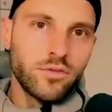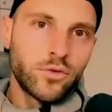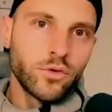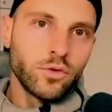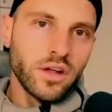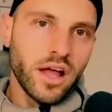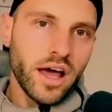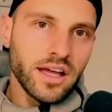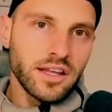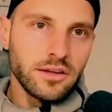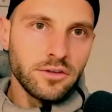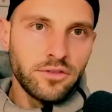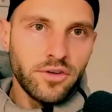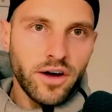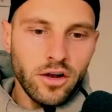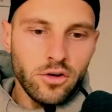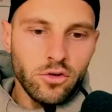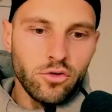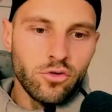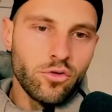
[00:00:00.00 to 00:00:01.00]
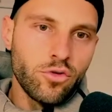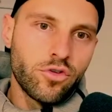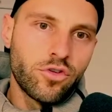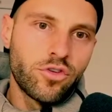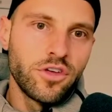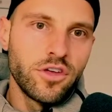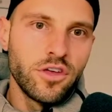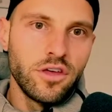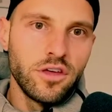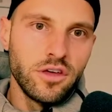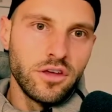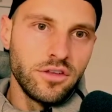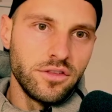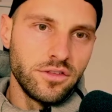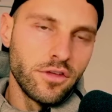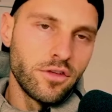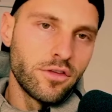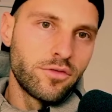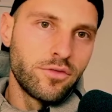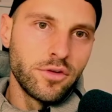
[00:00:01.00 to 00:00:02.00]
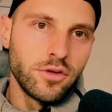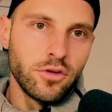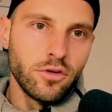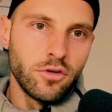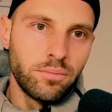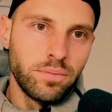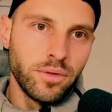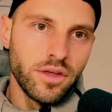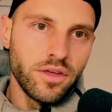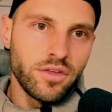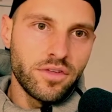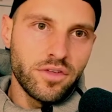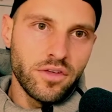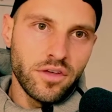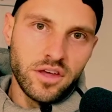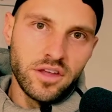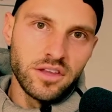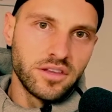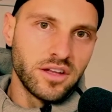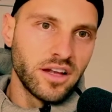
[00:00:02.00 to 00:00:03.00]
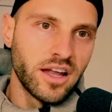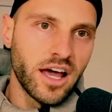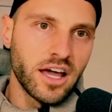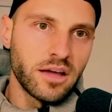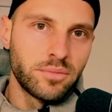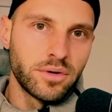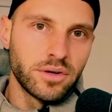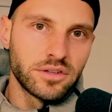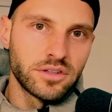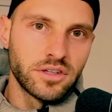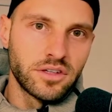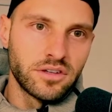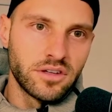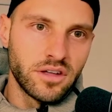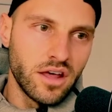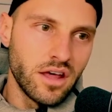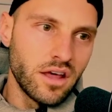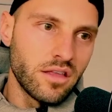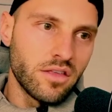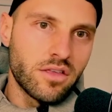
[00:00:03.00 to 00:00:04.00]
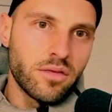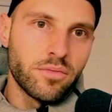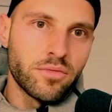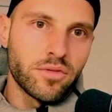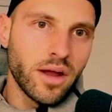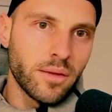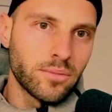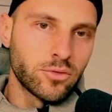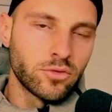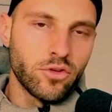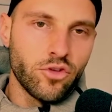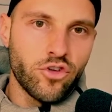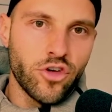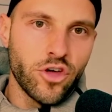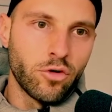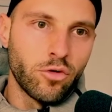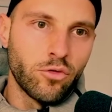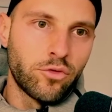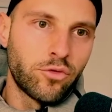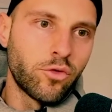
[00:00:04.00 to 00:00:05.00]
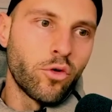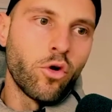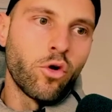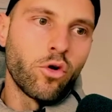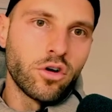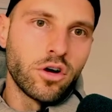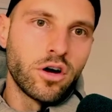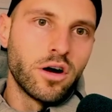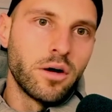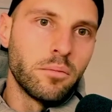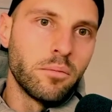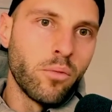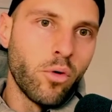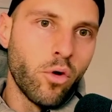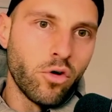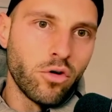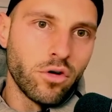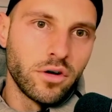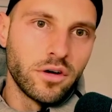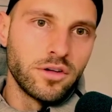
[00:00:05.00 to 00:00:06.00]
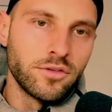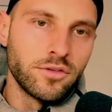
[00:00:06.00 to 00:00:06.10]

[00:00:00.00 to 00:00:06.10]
if you like the value you see in this video, please hit the like button and subscribe to the channel for more